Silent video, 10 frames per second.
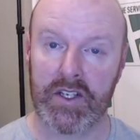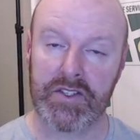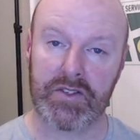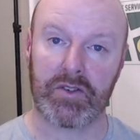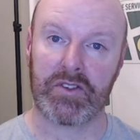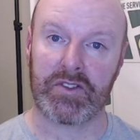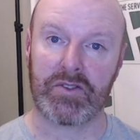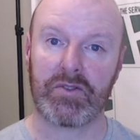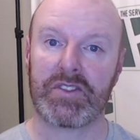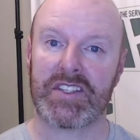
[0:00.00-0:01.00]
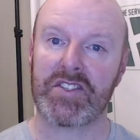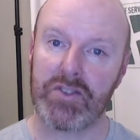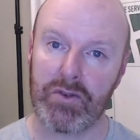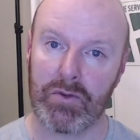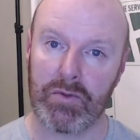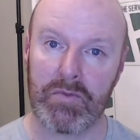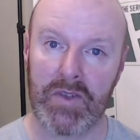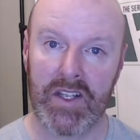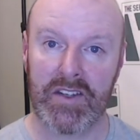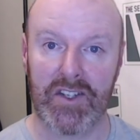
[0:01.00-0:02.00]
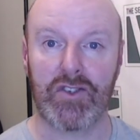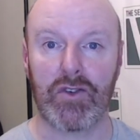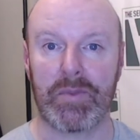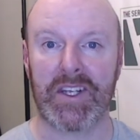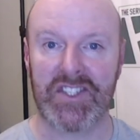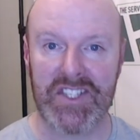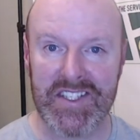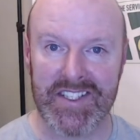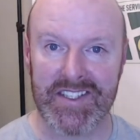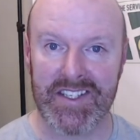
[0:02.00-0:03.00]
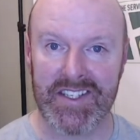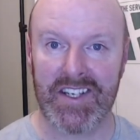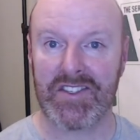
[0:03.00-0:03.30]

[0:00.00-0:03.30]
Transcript: So don't assume that you're being cheated.